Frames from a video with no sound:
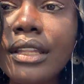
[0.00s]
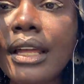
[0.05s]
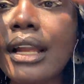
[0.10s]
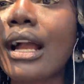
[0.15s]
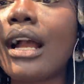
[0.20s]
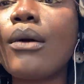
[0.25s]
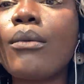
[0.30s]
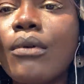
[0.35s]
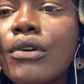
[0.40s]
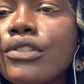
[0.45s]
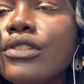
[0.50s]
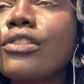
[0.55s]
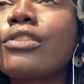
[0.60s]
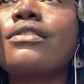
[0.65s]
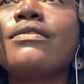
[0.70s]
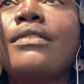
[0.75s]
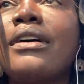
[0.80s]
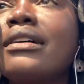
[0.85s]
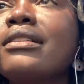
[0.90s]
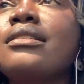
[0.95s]
like, I want you
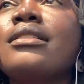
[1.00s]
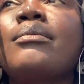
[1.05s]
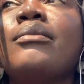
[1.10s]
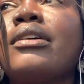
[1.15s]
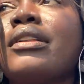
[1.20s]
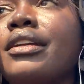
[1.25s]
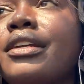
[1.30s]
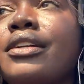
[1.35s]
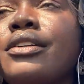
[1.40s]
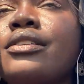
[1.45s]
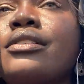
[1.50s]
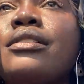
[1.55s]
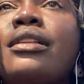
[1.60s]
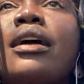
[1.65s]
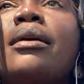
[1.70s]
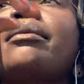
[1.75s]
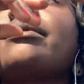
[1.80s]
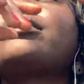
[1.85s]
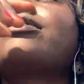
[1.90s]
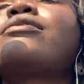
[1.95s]
to find someone here,
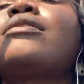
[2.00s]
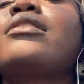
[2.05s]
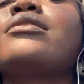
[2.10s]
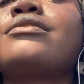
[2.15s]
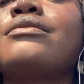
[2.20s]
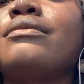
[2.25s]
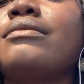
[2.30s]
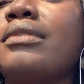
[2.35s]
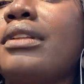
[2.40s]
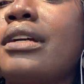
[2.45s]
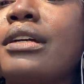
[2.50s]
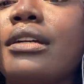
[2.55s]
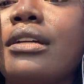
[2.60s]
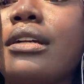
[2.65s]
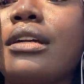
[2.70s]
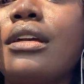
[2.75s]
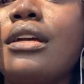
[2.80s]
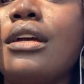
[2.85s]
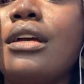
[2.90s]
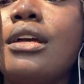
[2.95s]
like, when Charles, like,